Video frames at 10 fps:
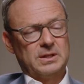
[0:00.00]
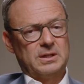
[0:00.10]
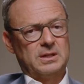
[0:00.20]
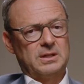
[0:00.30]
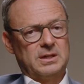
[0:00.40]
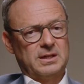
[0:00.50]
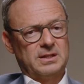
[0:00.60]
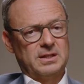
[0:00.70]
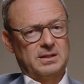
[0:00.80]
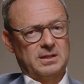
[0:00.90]
I
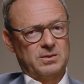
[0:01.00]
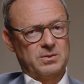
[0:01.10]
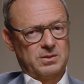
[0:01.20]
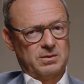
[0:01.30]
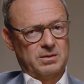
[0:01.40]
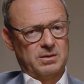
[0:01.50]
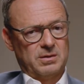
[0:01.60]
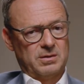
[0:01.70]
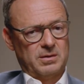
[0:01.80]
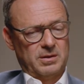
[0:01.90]
think that there's
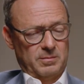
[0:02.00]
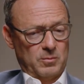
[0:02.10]
at the